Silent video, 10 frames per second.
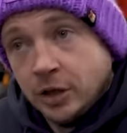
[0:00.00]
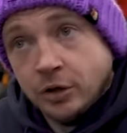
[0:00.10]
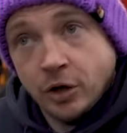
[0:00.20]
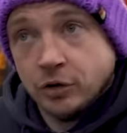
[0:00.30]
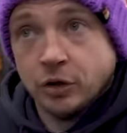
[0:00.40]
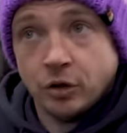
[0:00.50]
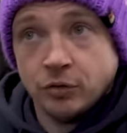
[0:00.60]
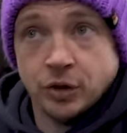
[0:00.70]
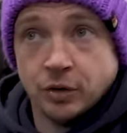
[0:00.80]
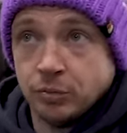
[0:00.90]
you know you could go
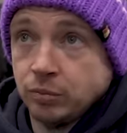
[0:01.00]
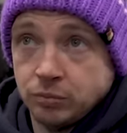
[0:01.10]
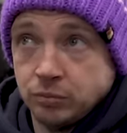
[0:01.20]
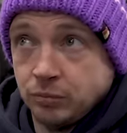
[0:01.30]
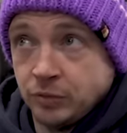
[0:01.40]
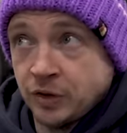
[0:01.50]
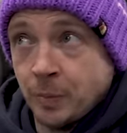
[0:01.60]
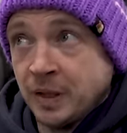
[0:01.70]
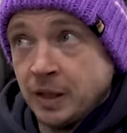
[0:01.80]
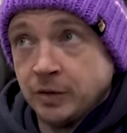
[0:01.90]
to
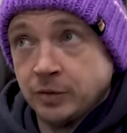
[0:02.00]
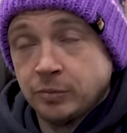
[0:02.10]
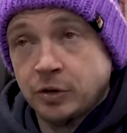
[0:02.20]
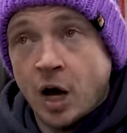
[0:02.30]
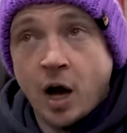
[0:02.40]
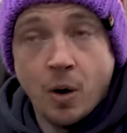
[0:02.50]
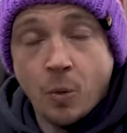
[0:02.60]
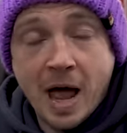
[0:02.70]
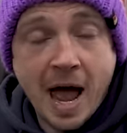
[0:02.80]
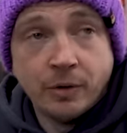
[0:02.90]
some of these car
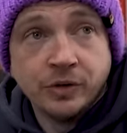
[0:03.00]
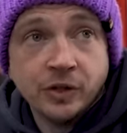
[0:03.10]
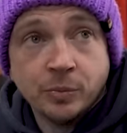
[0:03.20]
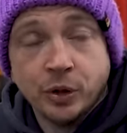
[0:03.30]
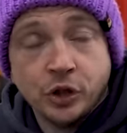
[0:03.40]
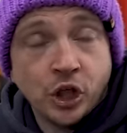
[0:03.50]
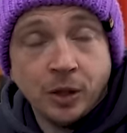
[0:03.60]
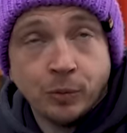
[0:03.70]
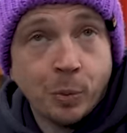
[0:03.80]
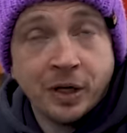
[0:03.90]
warehouses and buy
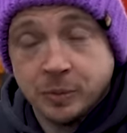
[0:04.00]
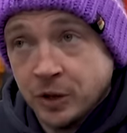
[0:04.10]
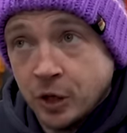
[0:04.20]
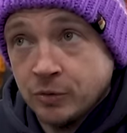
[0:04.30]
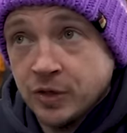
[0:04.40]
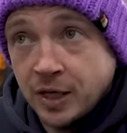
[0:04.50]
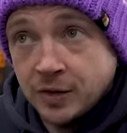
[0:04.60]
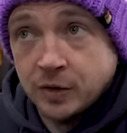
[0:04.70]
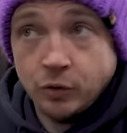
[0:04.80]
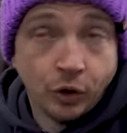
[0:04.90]
cheap replacement
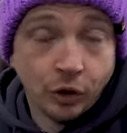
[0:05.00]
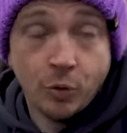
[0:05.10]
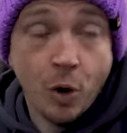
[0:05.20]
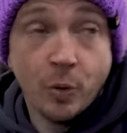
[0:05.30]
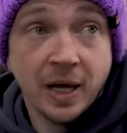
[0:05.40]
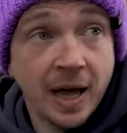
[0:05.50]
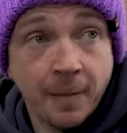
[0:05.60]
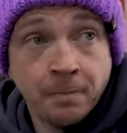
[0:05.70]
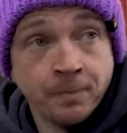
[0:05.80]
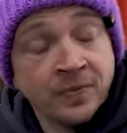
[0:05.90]
hoses you can go
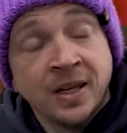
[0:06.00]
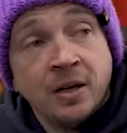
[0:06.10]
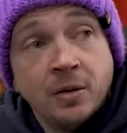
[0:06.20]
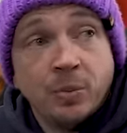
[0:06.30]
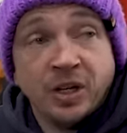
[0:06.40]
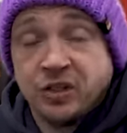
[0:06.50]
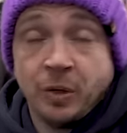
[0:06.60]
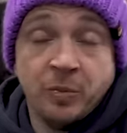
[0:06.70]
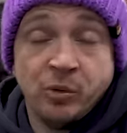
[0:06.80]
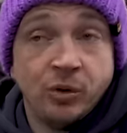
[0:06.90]
OEM by the
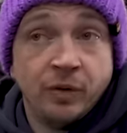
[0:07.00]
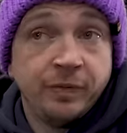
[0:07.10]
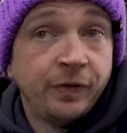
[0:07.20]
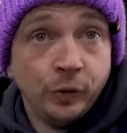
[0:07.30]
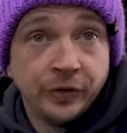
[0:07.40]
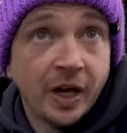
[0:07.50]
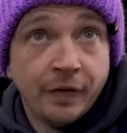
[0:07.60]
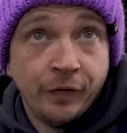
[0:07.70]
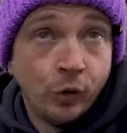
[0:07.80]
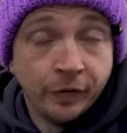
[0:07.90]
time you bought a full set
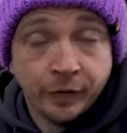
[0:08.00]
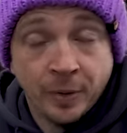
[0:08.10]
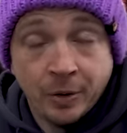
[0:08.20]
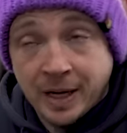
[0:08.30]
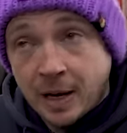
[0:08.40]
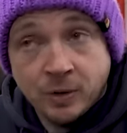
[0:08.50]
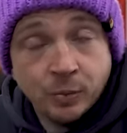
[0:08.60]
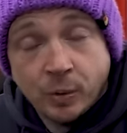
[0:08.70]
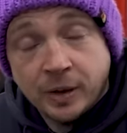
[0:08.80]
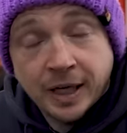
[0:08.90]
of four from OEM you
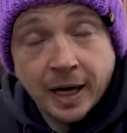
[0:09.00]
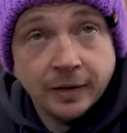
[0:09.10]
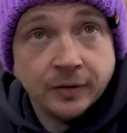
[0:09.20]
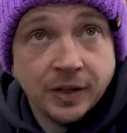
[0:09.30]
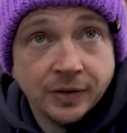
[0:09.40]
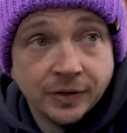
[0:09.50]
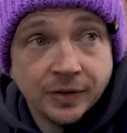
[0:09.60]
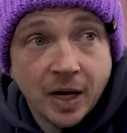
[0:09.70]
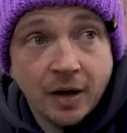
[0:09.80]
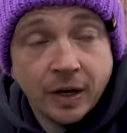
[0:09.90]
probably get a decent
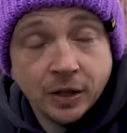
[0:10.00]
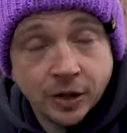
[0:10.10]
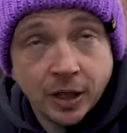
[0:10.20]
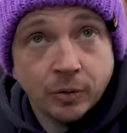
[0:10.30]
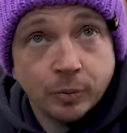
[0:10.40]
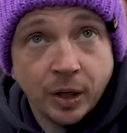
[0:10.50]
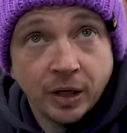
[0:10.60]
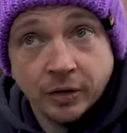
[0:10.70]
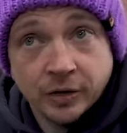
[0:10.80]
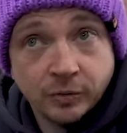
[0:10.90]
set of HEL brake
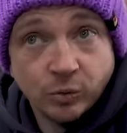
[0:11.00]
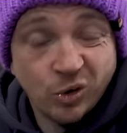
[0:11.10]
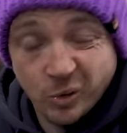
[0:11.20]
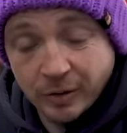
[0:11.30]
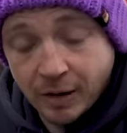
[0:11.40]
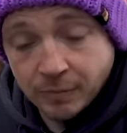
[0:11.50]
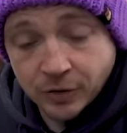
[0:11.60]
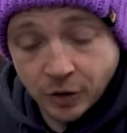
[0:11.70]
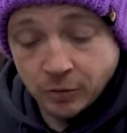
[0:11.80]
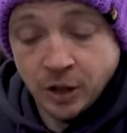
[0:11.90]
lines all the way around
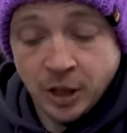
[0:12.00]
so